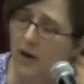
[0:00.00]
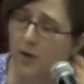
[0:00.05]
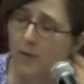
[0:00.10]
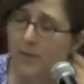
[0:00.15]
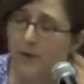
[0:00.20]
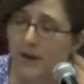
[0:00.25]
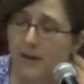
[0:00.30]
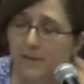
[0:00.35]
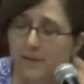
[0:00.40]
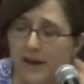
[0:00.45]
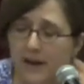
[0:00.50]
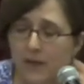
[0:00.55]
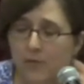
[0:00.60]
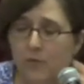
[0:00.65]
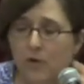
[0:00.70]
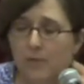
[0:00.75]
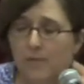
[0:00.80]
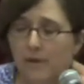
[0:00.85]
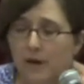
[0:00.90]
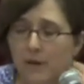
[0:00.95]
opening many
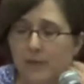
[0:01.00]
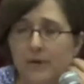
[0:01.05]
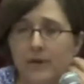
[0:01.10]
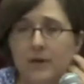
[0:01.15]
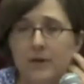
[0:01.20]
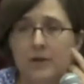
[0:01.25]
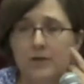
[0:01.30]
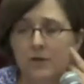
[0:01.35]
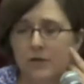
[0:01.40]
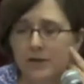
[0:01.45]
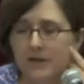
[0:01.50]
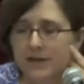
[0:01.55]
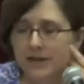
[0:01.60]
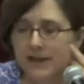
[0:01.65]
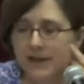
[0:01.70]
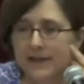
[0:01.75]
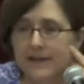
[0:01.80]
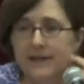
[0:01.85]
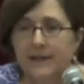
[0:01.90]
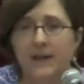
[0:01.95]
more public
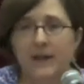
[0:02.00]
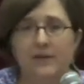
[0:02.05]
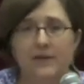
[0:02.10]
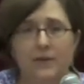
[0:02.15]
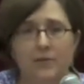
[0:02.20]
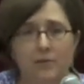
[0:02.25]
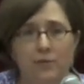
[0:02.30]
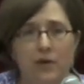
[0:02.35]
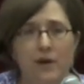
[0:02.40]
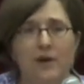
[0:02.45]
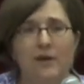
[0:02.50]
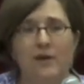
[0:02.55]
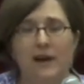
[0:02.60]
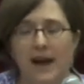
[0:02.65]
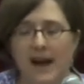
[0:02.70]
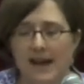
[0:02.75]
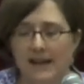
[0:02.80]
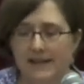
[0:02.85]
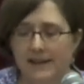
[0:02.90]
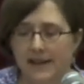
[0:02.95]
universities and giving broader
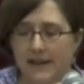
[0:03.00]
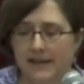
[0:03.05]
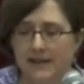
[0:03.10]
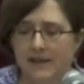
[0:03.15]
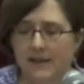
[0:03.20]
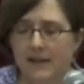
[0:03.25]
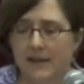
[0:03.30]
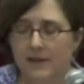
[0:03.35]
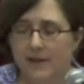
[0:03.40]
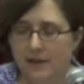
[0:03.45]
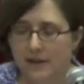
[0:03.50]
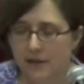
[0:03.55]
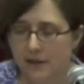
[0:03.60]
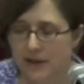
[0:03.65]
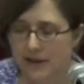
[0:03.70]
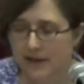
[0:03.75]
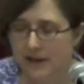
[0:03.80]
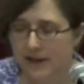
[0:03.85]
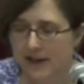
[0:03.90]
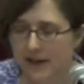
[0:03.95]
access to
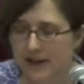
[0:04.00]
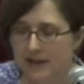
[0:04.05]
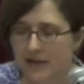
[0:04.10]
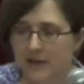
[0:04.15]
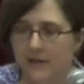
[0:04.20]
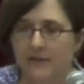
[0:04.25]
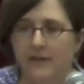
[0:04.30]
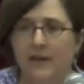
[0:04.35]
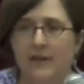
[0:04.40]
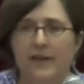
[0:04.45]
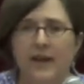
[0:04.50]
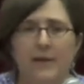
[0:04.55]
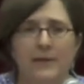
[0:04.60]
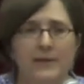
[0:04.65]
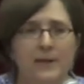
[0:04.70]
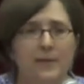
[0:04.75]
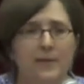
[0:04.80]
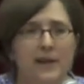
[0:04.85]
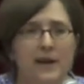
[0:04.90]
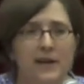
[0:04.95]
education. Now that
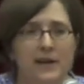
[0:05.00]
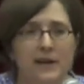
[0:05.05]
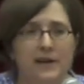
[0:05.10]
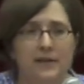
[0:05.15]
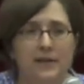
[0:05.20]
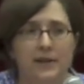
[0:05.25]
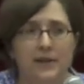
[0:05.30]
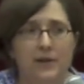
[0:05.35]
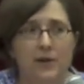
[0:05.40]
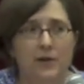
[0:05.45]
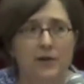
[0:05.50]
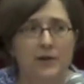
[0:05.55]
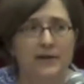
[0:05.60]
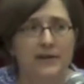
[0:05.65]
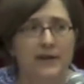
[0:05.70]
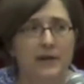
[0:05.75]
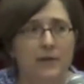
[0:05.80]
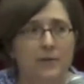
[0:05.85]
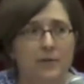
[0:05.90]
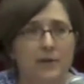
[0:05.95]
was something I definitely noticed
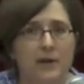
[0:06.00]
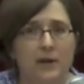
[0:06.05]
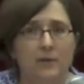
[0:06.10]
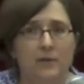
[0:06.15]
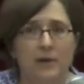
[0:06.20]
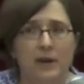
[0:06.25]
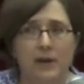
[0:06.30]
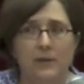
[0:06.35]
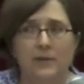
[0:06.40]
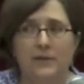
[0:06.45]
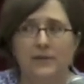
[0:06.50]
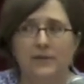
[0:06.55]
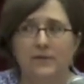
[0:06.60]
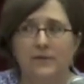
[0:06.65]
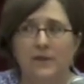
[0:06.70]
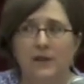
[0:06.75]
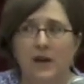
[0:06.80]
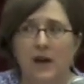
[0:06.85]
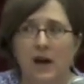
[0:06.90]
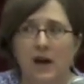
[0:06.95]
there when I was
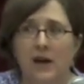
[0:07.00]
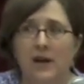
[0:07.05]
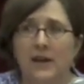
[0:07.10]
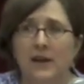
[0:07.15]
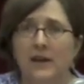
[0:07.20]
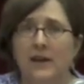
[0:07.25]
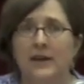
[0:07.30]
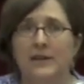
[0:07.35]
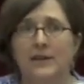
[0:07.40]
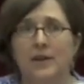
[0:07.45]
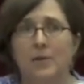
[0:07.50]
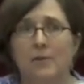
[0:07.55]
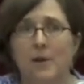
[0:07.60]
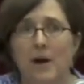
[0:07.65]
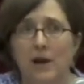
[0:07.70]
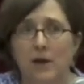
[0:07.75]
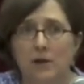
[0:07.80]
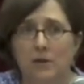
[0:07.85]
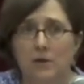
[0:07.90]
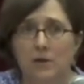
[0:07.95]
in Sao
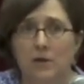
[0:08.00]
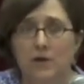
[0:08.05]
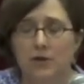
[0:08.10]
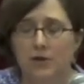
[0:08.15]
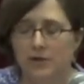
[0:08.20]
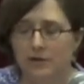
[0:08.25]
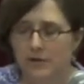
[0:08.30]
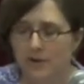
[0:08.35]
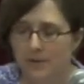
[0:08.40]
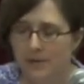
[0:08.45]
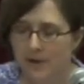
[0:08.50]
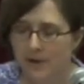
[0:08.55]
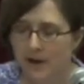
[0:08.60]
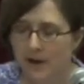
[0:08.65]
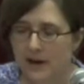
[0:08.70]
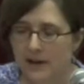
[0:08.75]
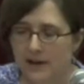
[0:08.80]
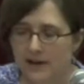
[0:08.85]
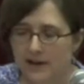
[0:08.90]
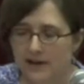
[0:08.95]
Paulo for a short trip in
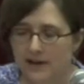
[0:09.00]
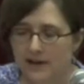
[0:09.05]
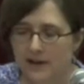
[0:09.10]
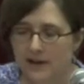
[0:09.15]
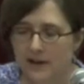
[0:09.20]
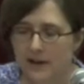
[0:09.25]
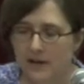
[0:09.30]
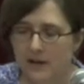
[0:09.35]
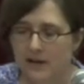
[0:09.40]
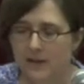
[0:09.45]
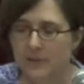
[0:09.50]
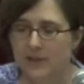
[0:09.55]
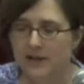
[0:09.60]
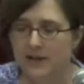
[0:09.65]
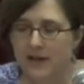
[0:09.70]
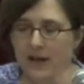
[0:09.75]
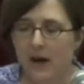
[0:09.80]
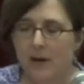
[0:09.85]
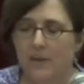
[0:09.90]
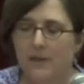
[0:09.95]
August. There was a
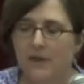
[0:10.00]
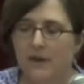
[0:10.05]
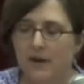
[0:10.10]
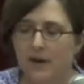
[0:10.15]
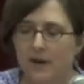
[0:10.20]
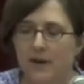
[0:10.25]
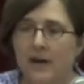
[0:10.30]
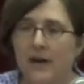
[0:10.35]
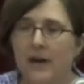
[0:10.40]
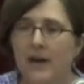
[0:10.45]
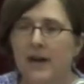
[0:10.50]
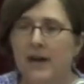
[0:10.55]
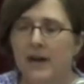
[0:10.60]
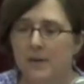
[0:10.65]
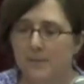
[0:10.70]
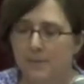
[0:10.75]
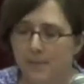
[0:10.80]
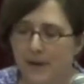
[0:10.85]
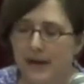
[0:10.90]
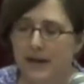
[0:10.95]
much commented on
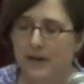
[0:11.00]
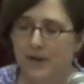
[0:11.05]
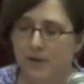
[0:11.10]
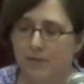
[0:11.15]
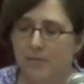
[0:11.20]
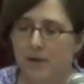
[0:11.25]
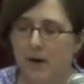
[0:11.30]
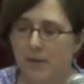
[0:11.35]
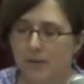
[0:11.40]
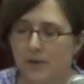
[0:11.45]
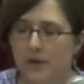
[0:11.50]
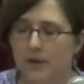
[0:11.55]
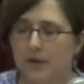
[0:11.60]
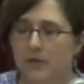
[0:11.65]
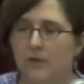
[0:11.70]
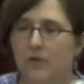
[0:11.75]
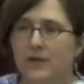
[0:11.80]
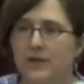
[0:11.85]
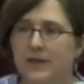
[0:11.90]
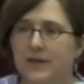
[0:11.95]
big new public
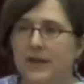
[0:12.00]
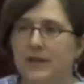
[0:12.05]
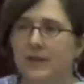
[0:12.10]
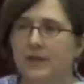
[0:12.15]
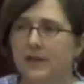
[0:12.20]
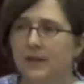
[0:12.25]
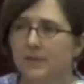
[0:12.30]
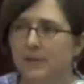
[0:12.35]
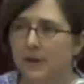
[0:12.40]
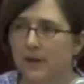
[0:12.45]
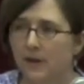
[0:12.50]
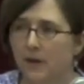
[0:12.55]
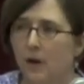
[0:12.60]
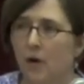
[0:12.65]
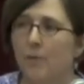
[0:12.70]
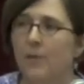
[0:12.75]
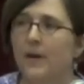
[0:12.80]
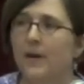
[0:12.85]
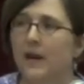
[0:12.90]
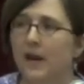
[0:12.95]
university just
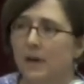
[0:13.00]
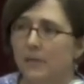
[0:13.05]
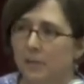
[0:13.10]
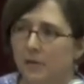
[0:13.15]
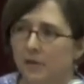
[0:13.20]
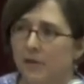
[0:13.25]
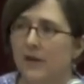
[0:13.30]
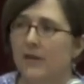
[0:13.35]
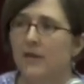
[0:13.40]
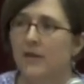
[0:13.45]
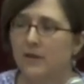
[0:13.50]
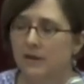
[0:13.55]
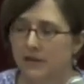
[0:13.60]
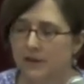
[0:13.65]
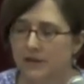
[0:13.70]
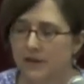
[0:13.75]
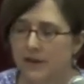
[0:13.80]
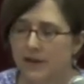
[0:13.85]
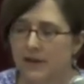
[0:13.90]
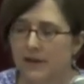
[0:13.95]
opening up that they're
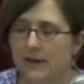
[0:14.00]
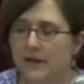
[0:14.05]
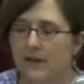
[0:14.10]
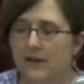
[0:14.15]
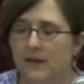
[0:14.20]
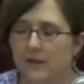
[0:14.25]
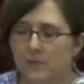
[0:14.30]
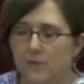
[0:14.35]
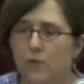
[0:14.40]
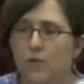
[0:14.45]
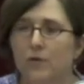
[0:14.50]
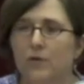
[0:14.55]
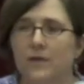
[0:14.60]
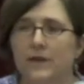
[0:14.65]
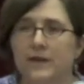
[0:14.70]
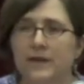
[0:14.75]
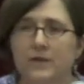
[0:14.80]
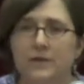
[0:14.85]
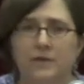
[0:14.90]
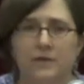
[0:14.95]
constructing in the poor
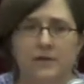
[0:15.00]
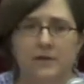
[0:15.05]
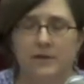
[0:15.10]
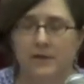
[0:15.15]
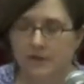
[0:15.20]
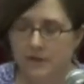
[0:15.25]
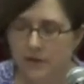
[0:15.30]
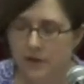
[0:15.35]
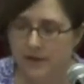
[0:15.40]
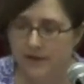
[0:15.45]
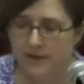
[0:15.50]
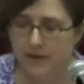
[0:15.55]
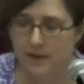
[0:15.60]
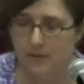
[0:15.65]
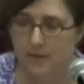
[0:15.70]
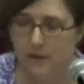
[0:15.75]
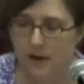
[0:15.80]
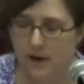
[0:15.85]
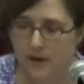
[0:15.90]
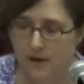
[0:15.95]
eastern zone of
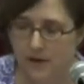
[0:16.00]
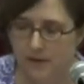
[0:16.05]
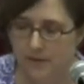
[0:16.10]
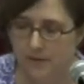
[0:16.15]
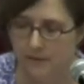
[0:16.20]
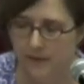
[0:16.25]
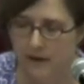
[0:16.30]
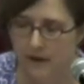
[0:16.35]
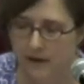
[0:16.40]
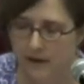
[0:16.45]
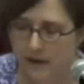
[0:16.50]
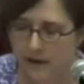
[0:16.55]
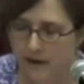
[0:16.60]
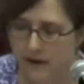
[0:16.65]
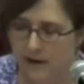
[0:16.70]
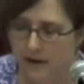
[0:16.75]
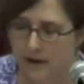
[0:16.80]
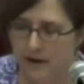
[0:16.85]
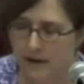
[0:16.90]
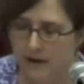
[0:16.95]
Sao Paulo.
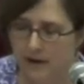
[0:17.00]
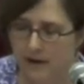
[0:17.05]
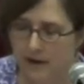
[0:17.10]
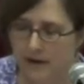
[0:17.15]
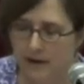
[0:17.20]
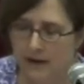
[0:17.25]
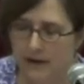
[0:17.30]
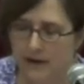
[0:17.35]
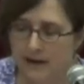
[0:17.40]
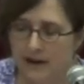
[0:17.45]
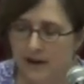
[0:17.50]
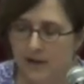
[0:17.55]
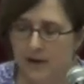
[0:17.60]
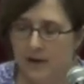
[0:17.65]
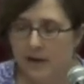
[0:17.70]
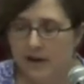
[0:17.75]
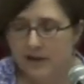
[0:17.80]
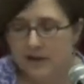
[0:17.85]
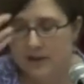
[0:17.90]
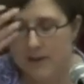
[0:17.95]
Now, there
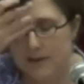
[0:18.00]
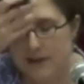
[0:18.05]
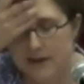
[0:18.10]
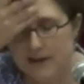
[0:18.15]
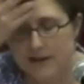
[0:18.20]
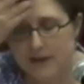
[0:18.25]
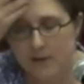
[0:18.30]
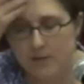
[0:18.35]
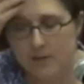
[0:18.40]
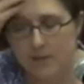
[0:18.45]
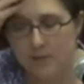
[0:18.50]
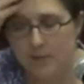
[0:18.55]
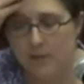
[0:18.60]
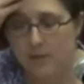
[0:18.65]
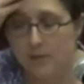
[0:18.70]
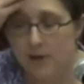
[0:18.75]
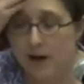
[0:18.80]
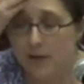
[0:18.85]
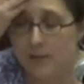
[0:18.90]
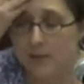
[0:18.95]
are also some things that are a bit more
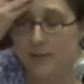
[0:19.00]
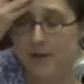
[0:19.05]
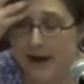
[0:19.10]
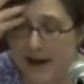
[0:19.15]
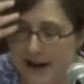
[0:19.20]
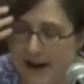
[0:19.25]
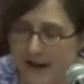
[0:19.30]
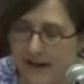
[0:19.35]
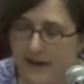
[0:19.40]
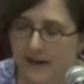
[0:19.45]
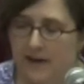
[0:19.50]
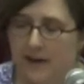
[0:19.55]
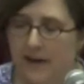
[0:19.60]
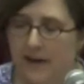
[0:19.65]
problematic,